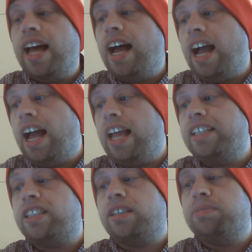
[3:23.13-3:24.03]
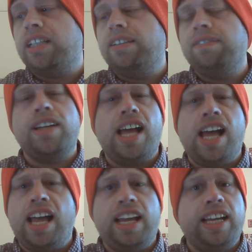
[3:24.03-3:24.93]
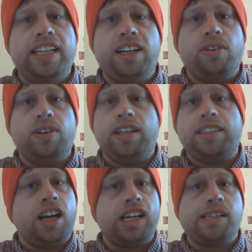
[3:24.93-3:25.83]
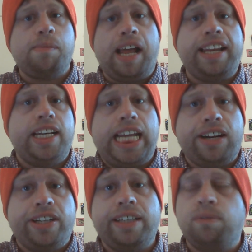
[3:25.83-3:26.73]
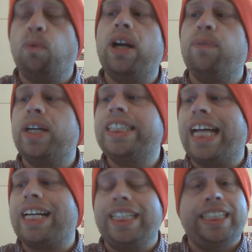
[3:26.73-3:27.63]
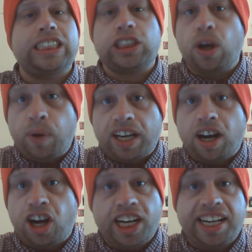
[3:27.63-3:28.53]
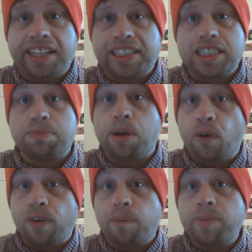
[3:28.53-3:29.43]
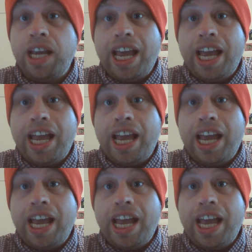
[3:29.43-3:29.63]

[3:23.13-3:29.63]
Uh, in terms of uh, you know talking about it, narrative, what what exactly is going on in this poem?